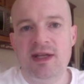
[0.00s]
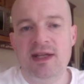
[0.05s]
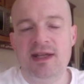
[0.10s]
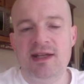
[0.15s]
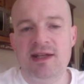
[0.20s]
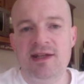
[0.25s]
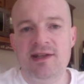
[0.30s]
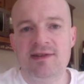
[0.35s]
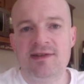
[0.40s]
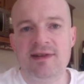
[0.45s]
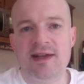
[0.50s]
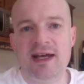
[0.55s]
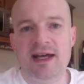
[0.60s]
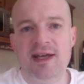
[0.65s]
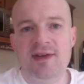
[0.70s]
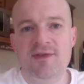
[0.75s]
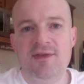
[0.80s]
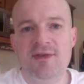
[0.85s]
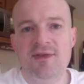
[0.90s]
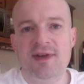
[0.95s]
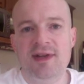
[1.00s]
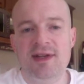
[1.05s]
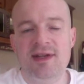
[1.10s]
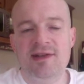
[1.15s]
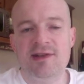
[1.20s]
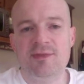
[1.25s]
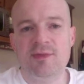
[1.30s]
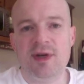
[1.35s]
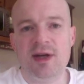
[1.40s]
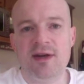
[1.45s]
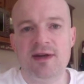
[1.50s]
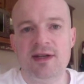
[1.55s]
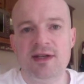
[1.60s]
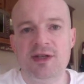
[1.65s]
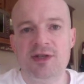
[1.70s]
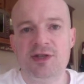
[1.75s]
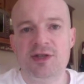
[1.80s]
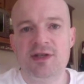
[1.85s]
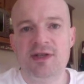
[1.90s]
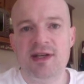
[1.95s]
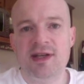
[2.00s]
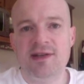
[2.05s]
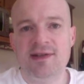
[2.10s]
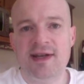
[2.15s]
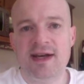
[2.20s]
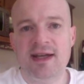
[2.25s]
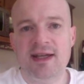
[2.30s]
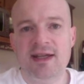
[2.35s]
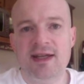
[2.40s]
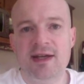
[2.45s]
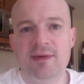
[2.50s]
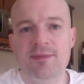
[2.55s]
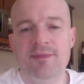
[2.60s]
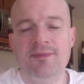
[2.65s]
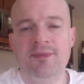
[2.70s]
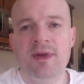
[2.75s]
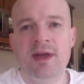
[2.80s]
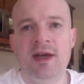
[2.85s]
in his life, in his marriage, as I am.